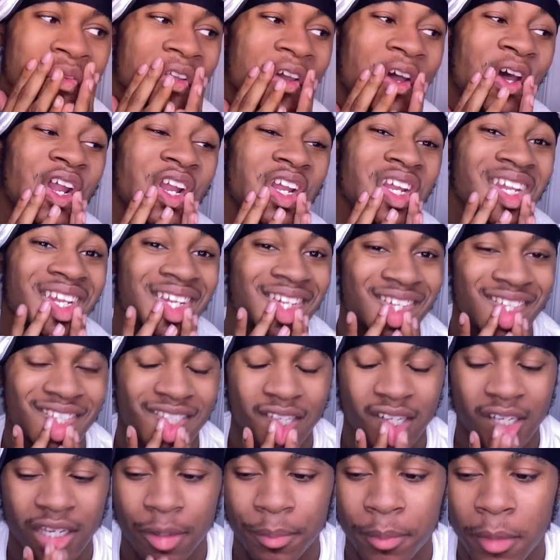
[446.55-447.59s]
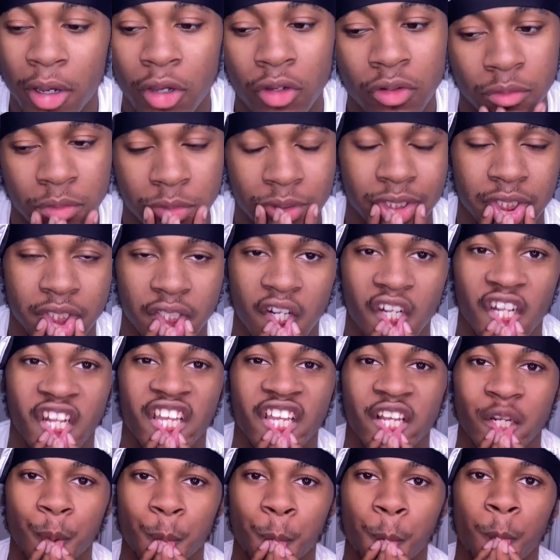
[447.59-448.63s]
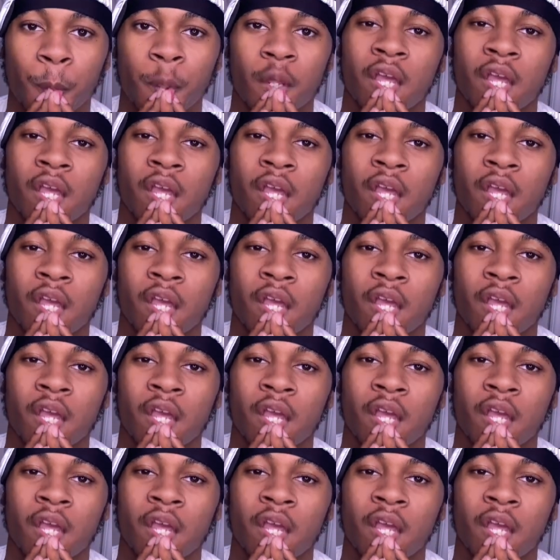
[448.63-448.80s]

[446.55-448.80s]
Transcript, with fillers: I need to say about them because I like them.